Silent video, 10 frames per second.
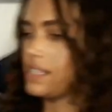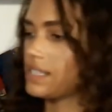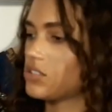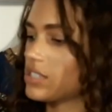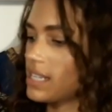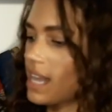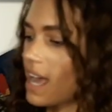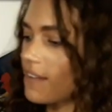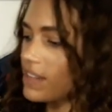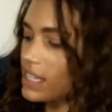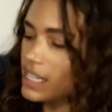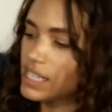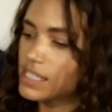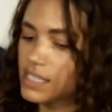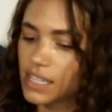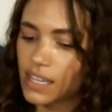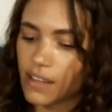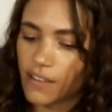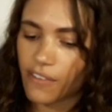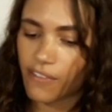this is just gonna have an
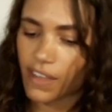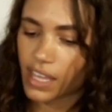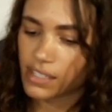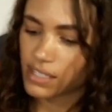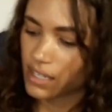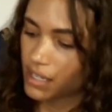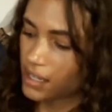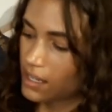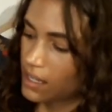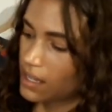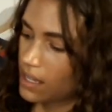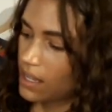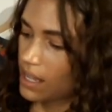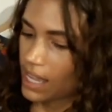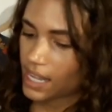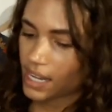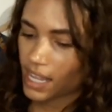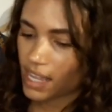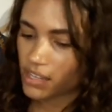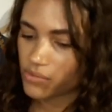easy fit and
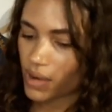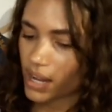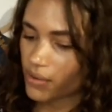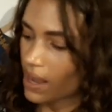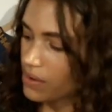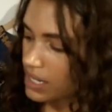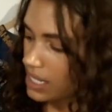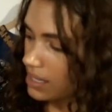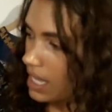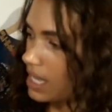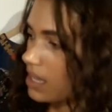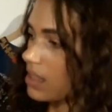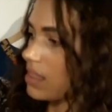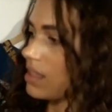hit right around knee length.